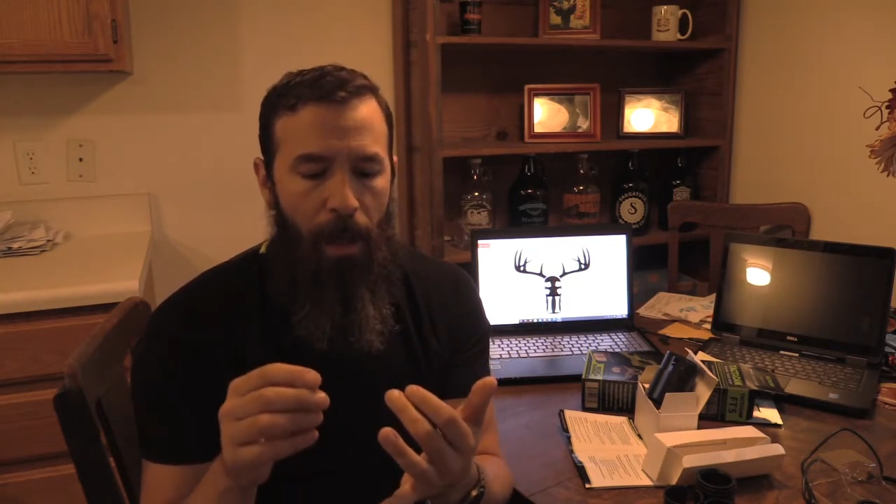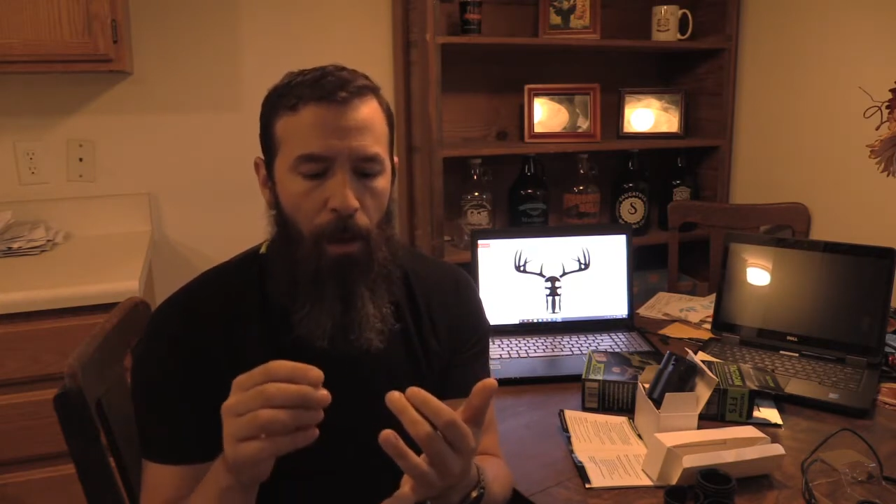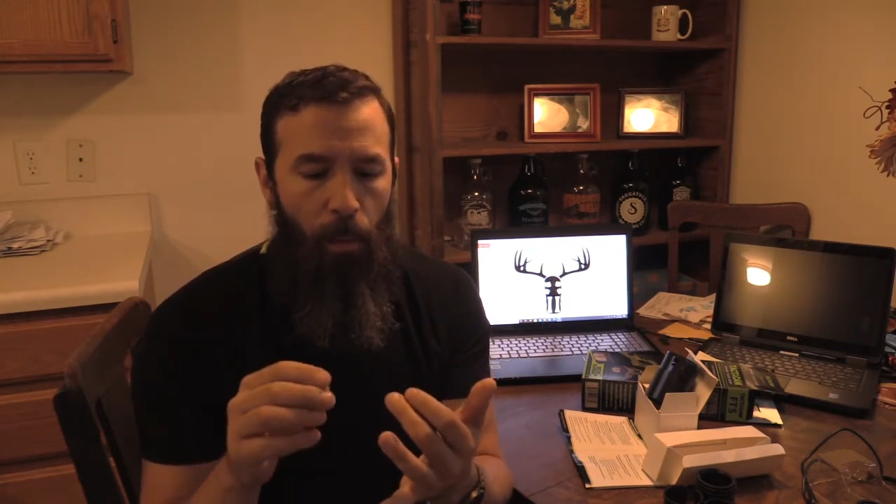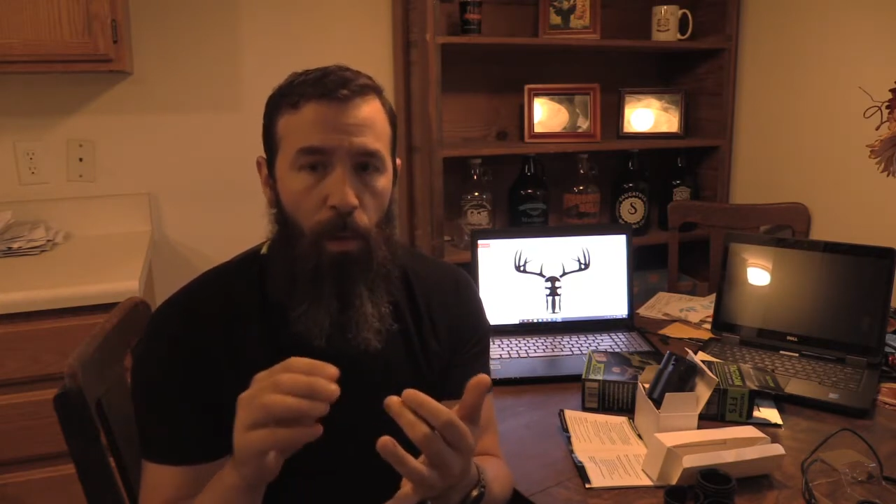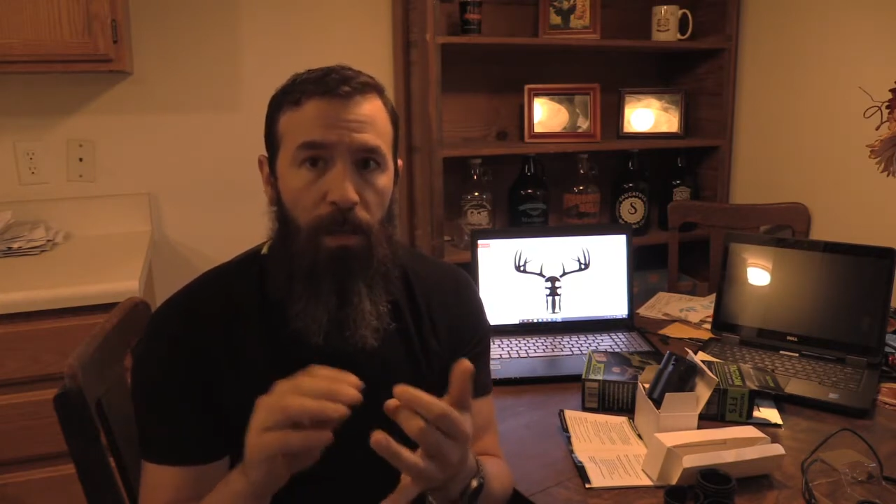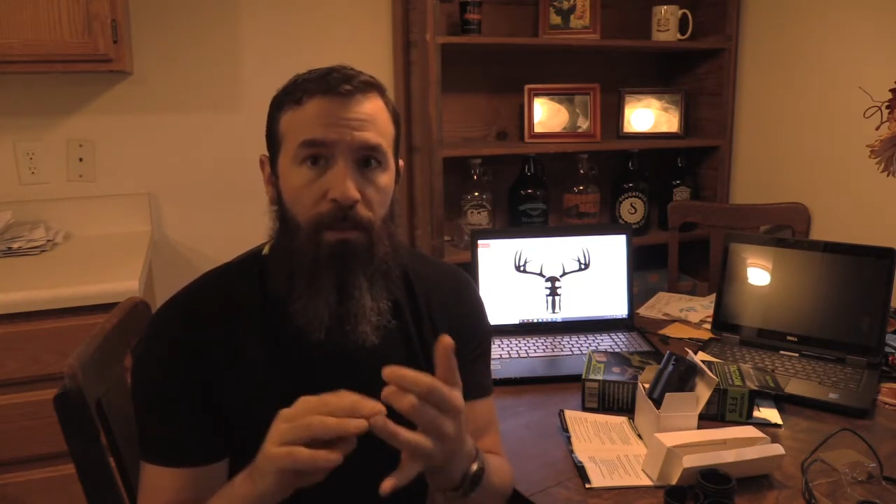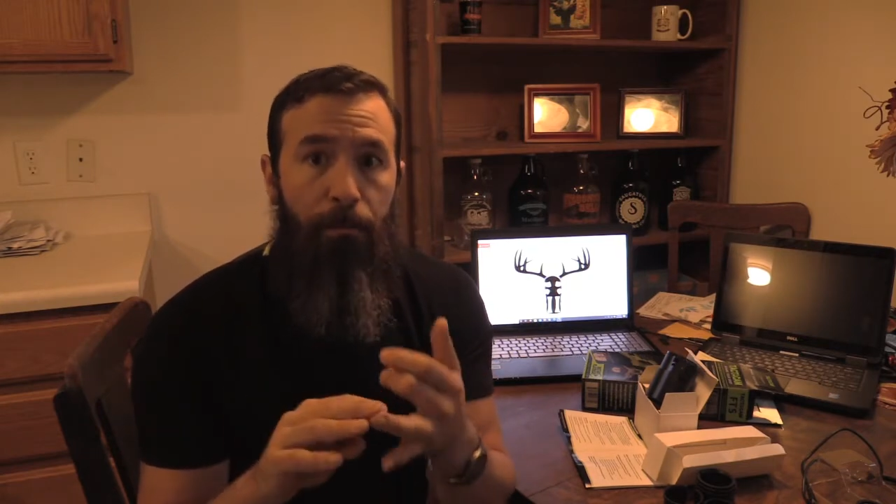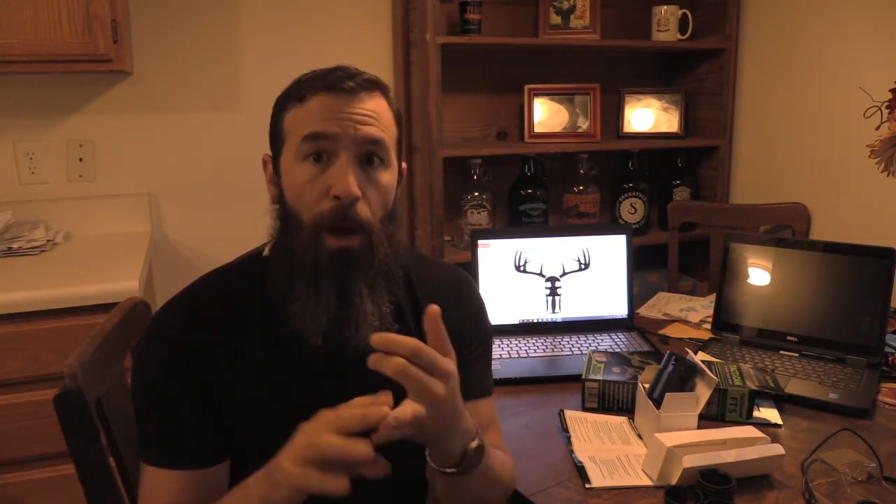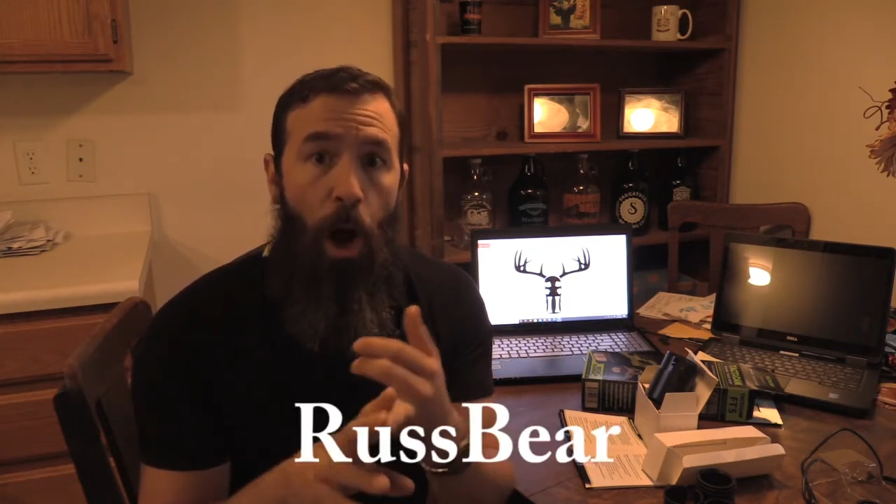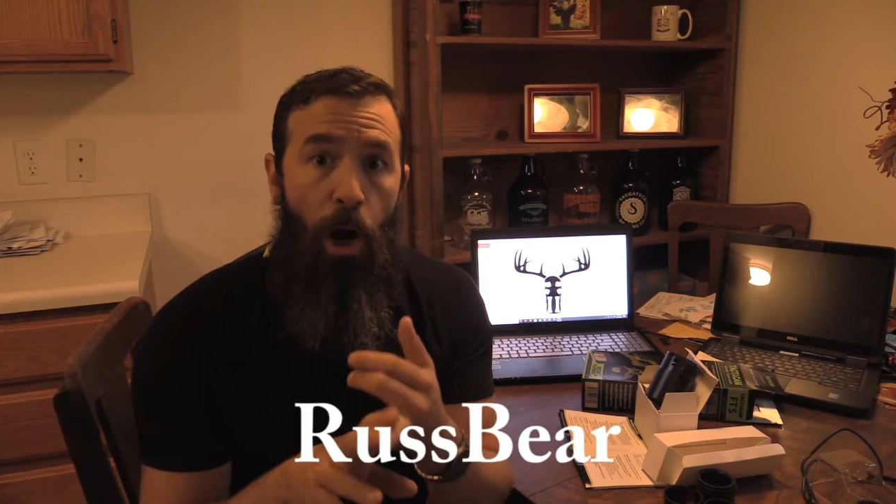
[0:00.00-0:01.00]

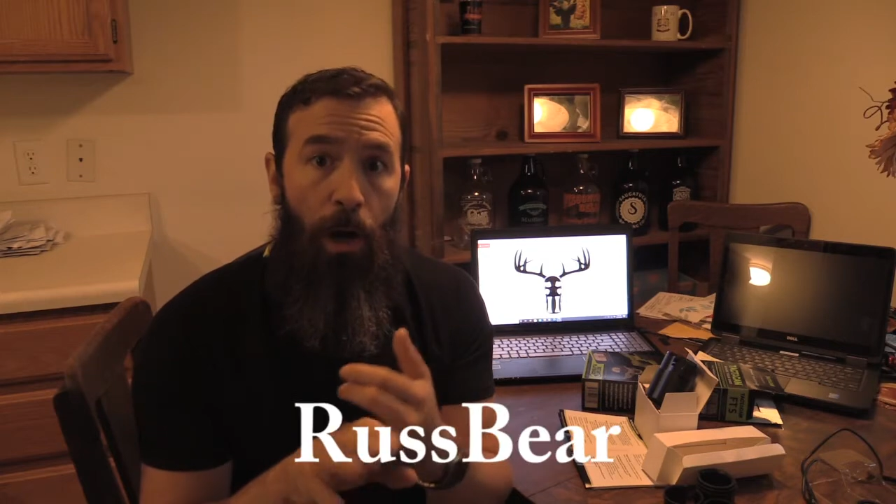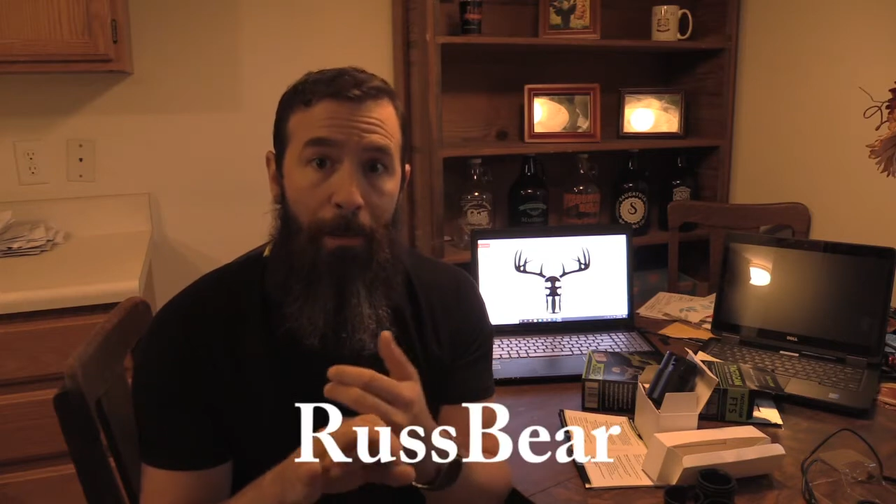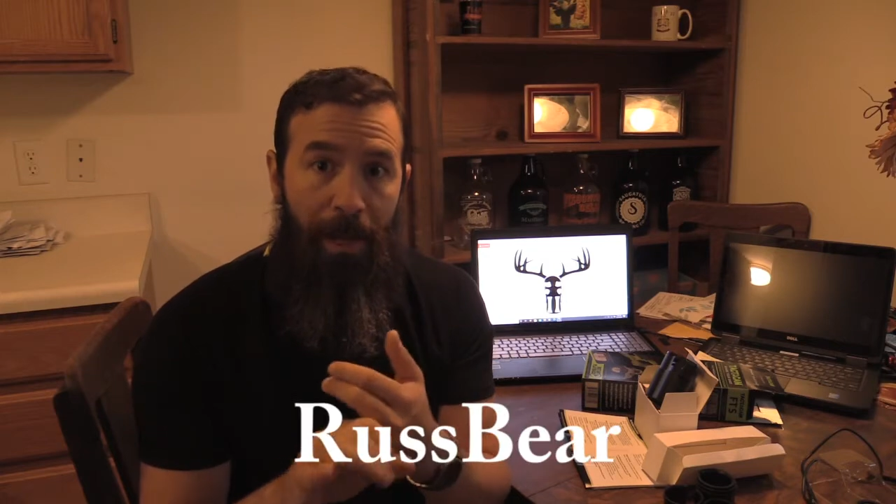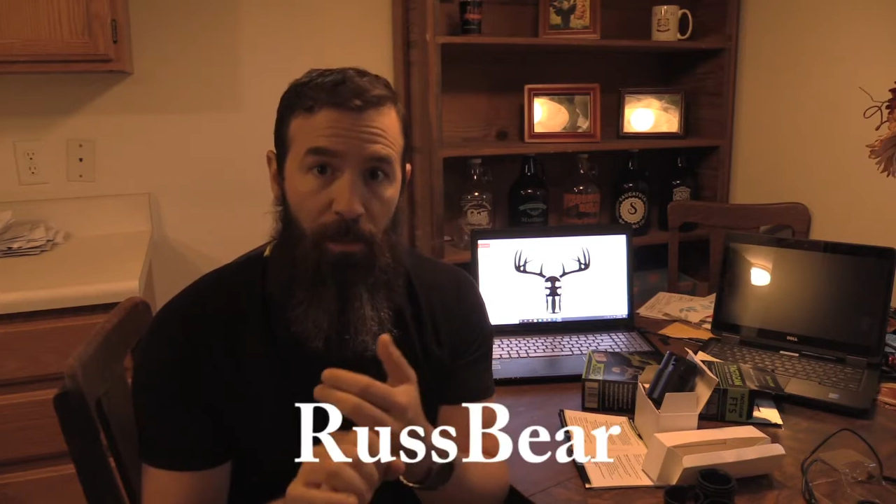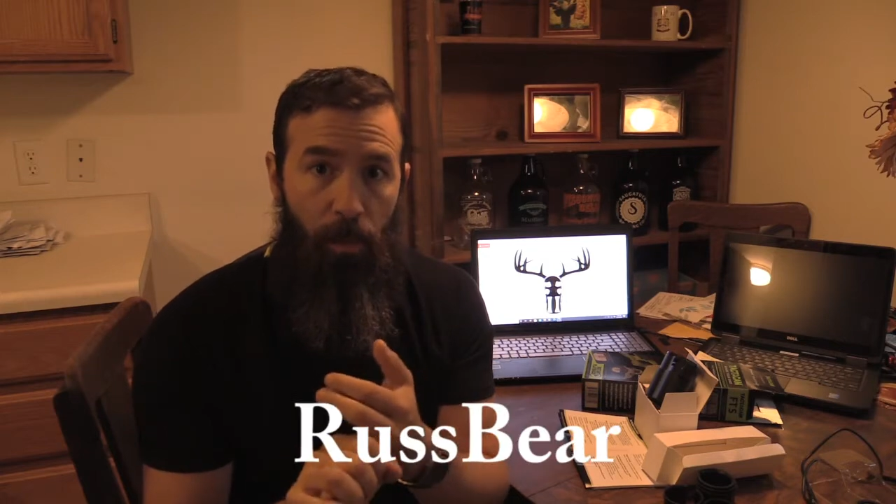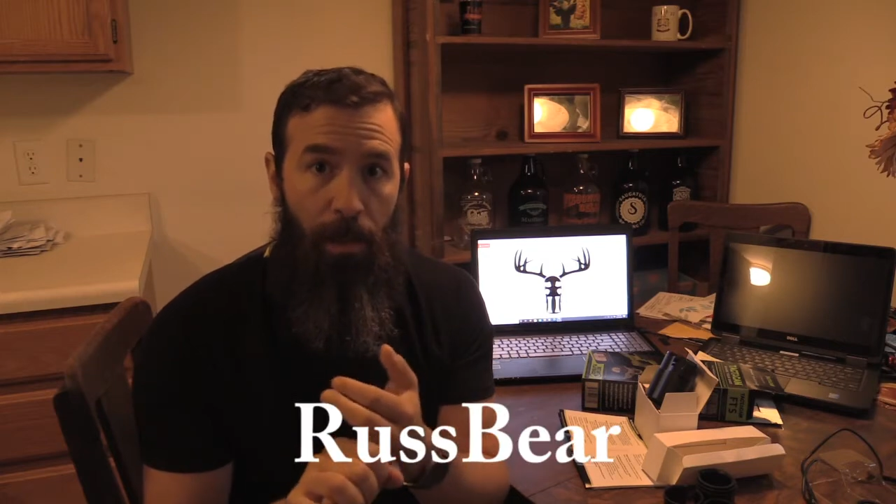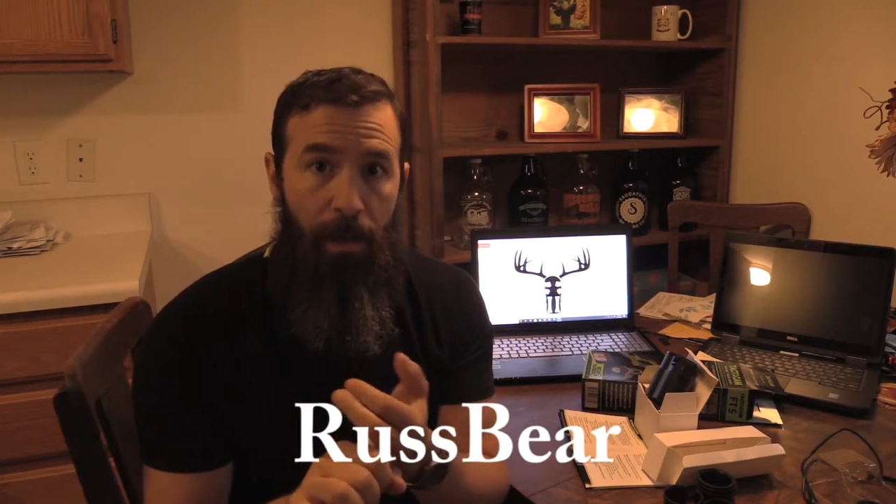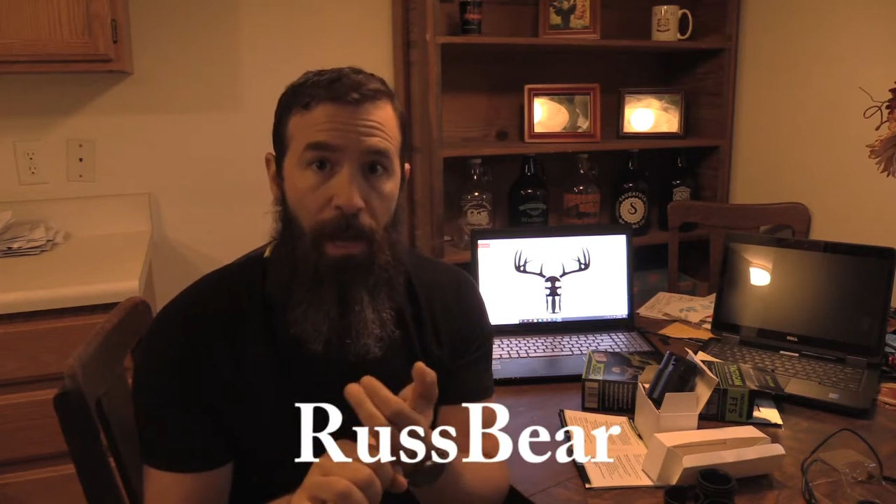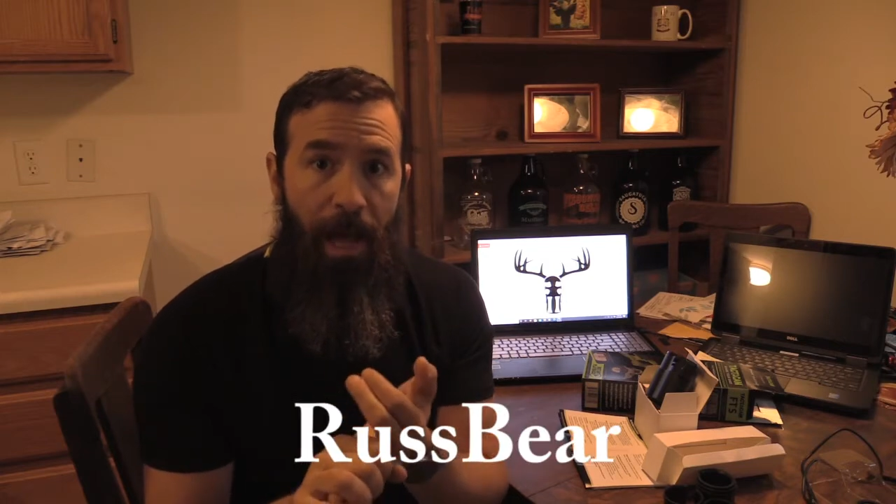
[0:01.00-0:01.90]
Russ Bar makes one,